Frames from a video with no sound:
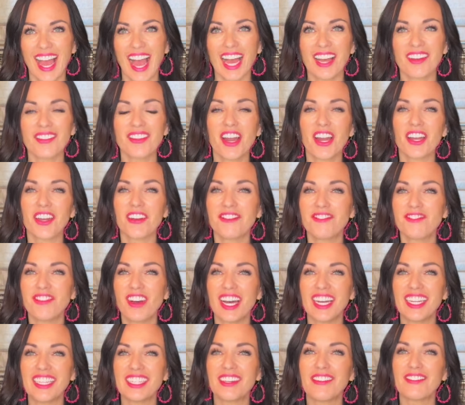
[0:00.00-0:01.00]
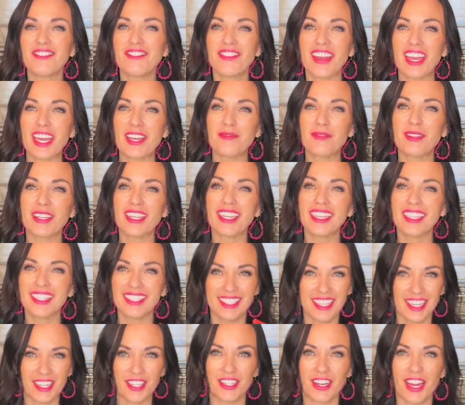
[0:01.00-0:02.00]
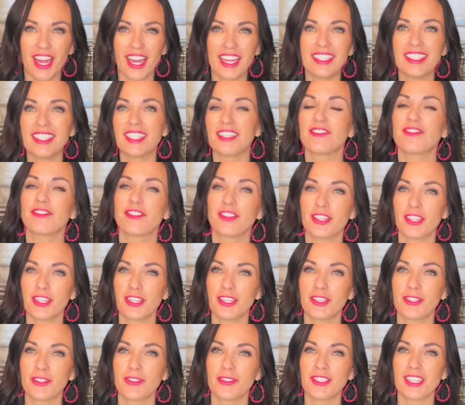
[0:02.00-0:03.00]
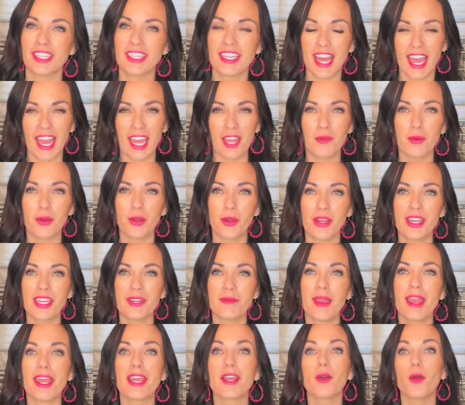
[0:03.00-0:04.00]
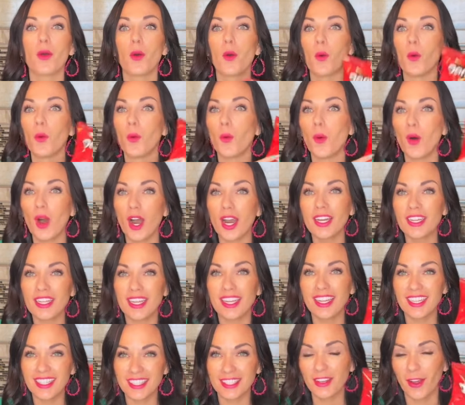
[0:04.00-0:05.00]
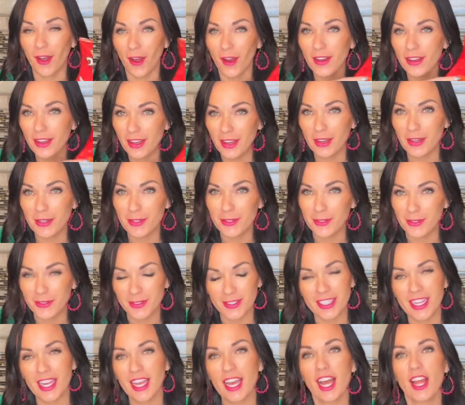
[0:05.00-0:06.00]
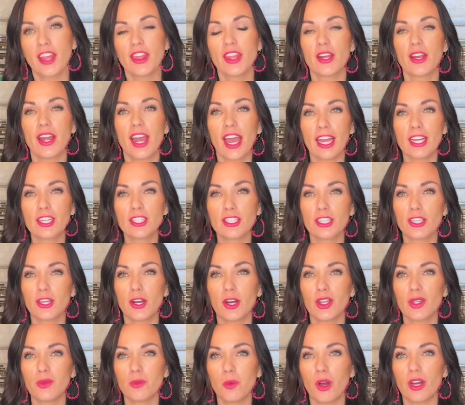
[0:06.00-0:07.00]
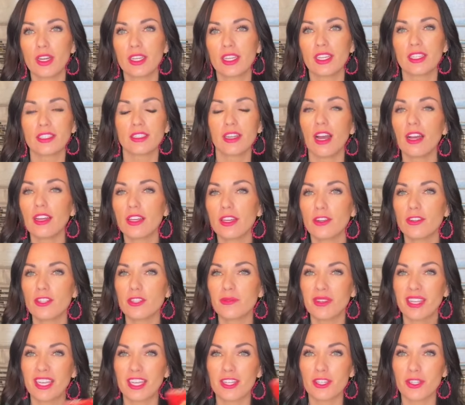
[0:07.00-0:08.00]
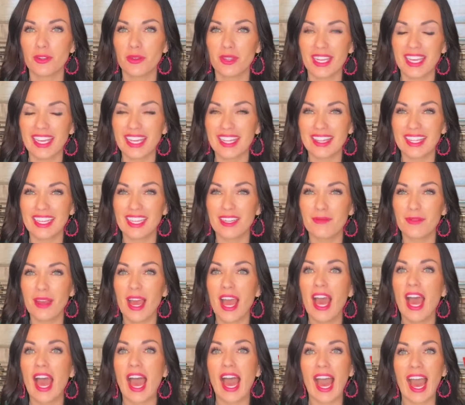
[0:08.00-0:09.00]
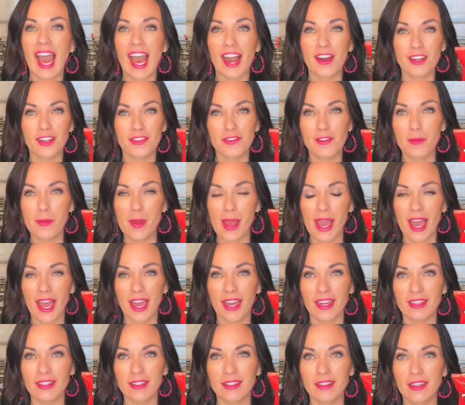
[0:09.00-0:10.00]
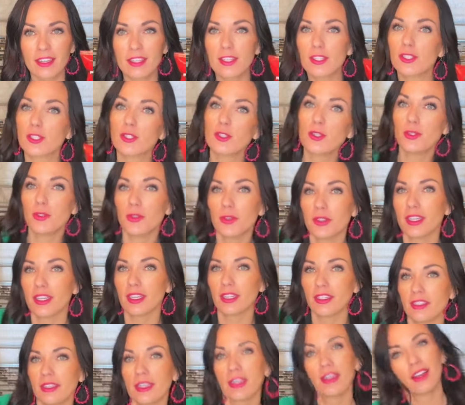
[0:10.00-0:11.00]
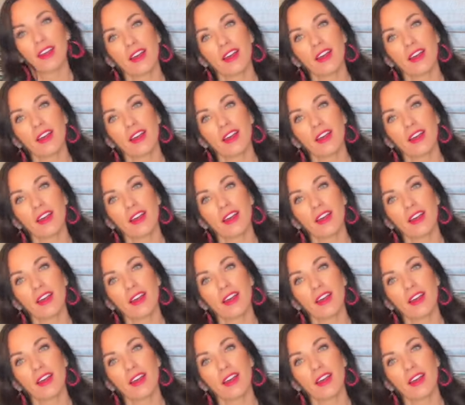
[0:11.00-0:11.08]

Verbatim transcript: I've got a fun family dinner idea for you. Today we're going to make walking tacos. They're actually called walking tacos because you eat them out of a bag so you can